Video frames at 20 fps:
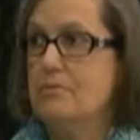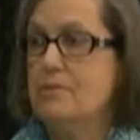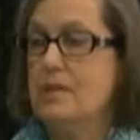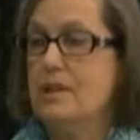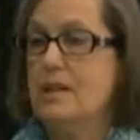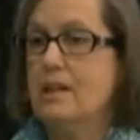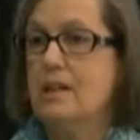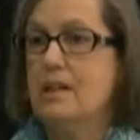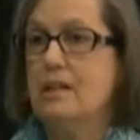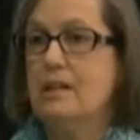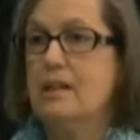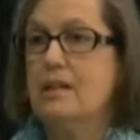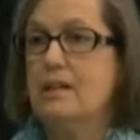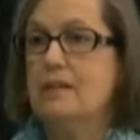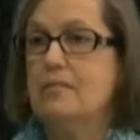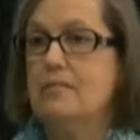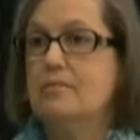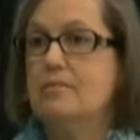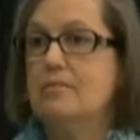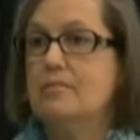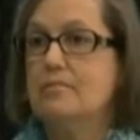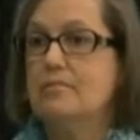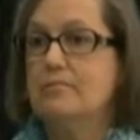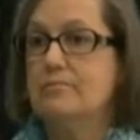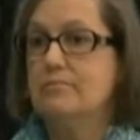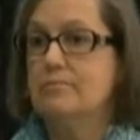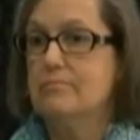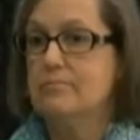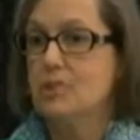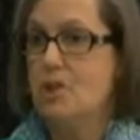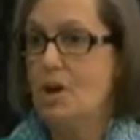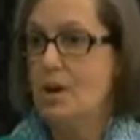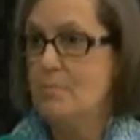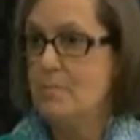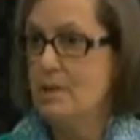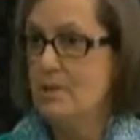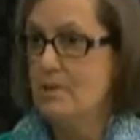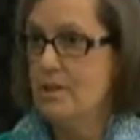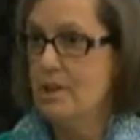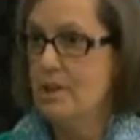They taught
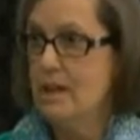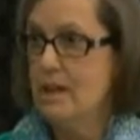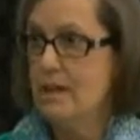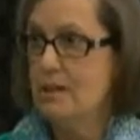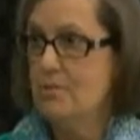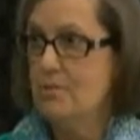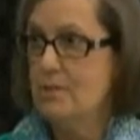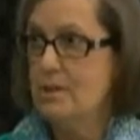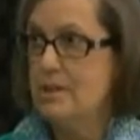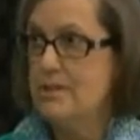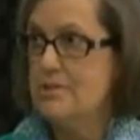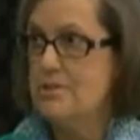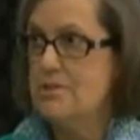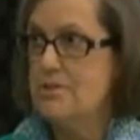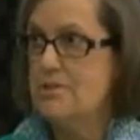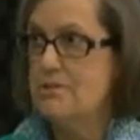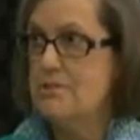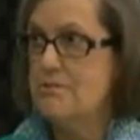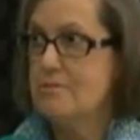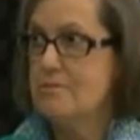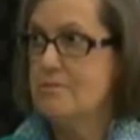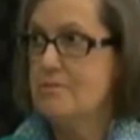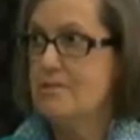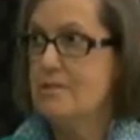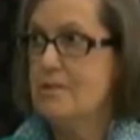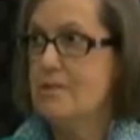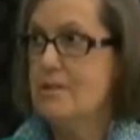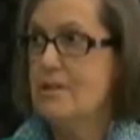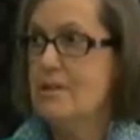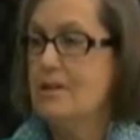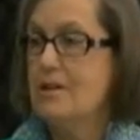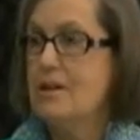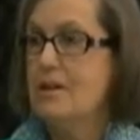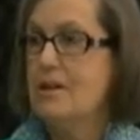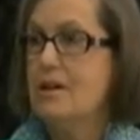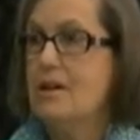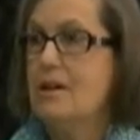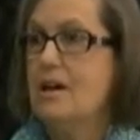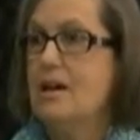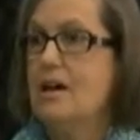me the language.
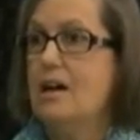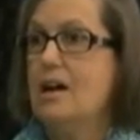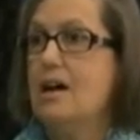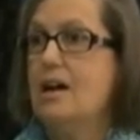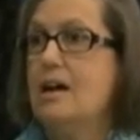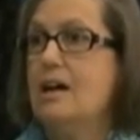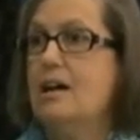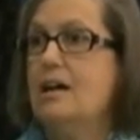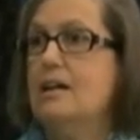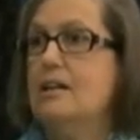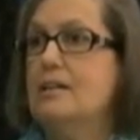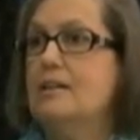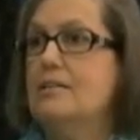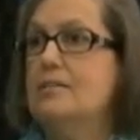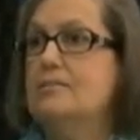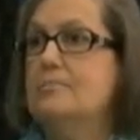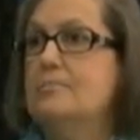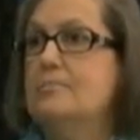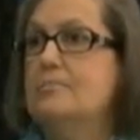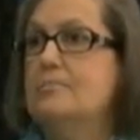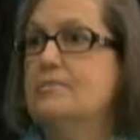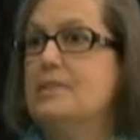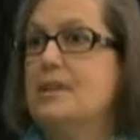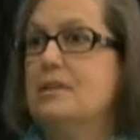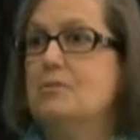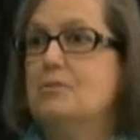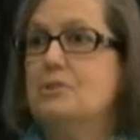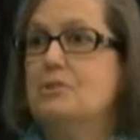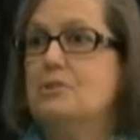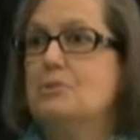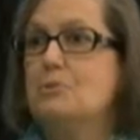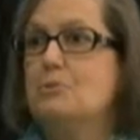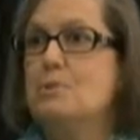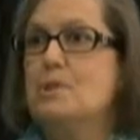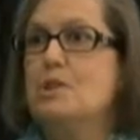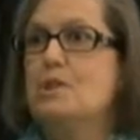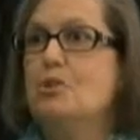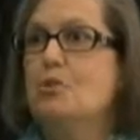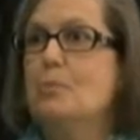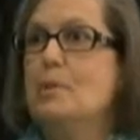Uh, they would
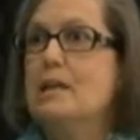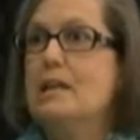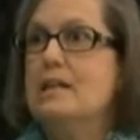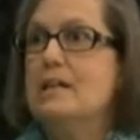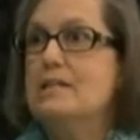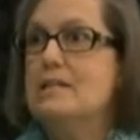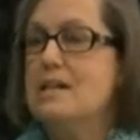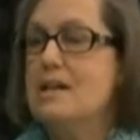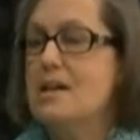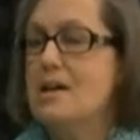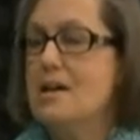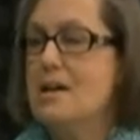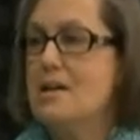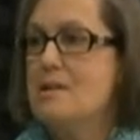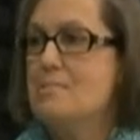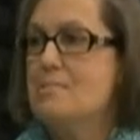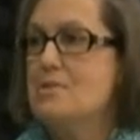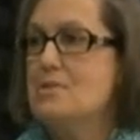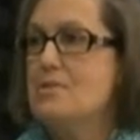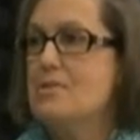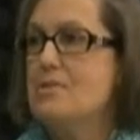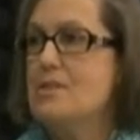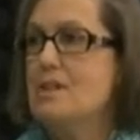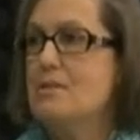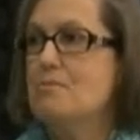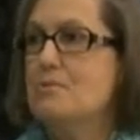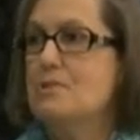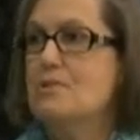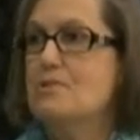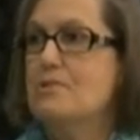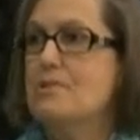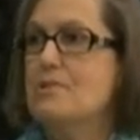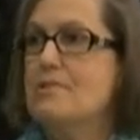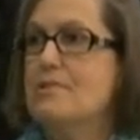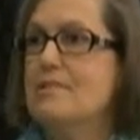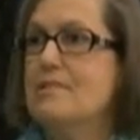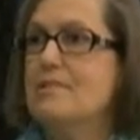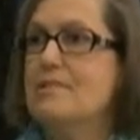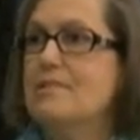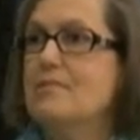drill me at times and they would
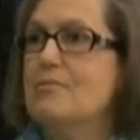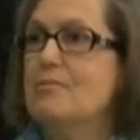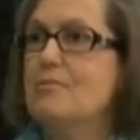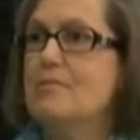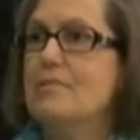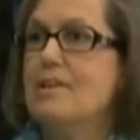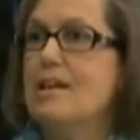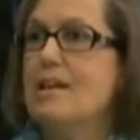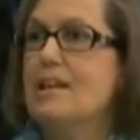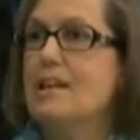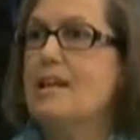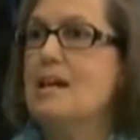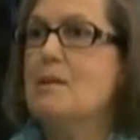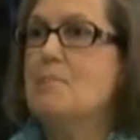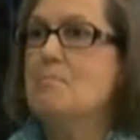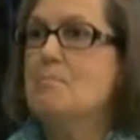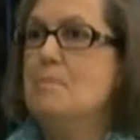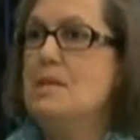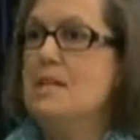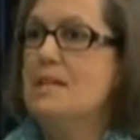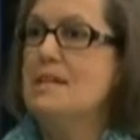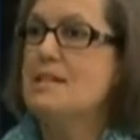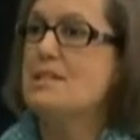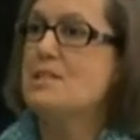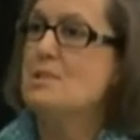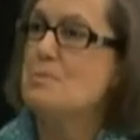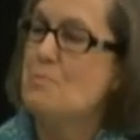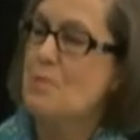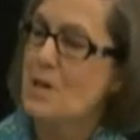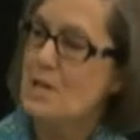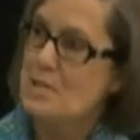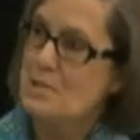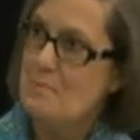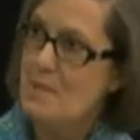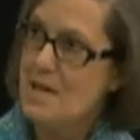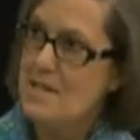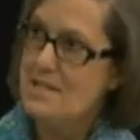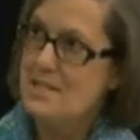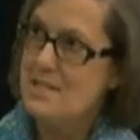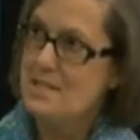let me express
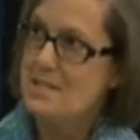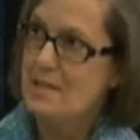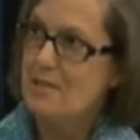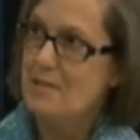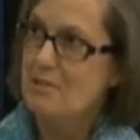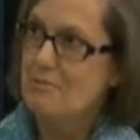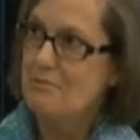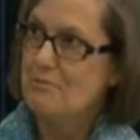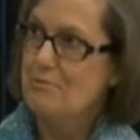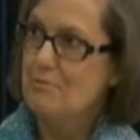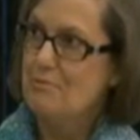myself